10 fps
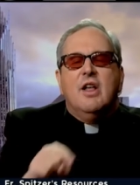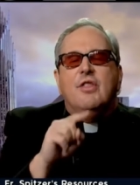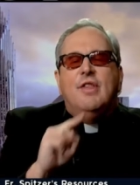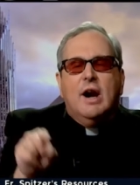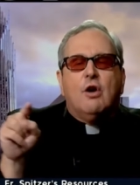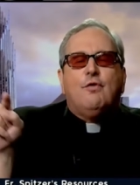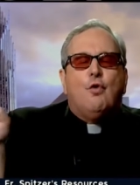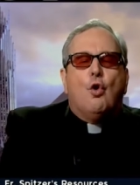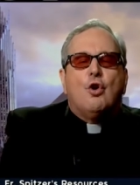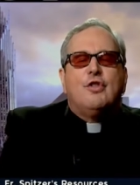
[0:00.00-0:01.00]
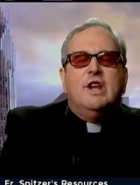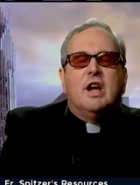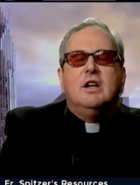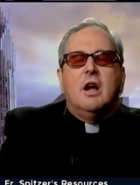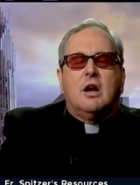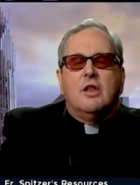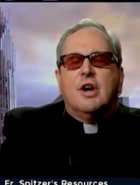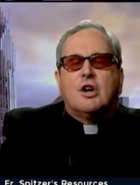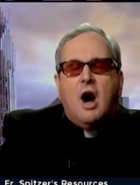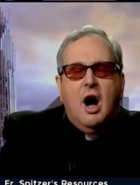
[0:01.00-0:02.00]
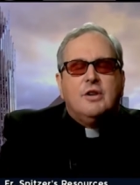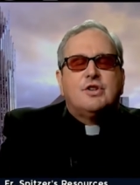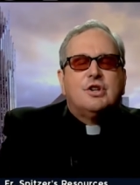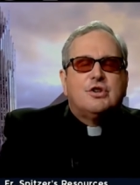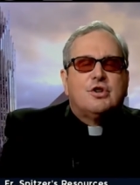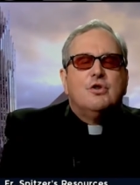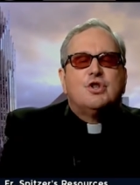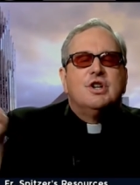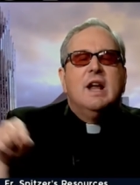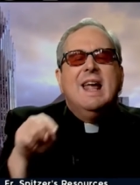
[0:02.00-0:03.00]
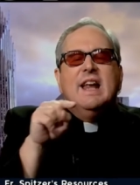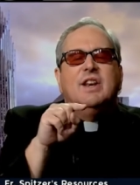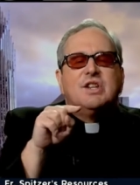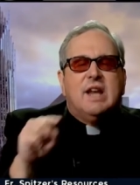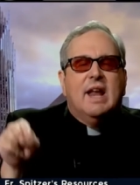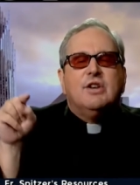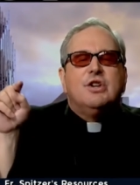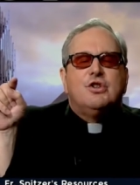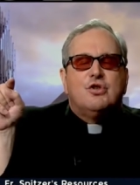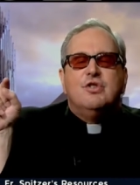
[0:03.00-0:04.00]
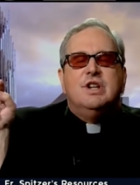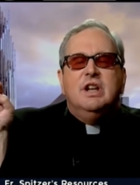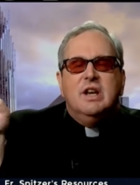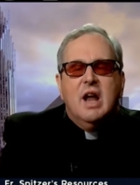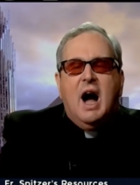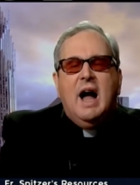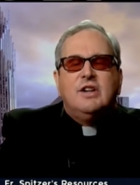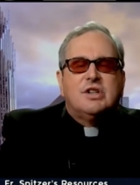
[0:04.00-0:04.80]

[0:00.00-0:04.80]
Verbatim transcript: Therefore, the, the Constitution intended to deny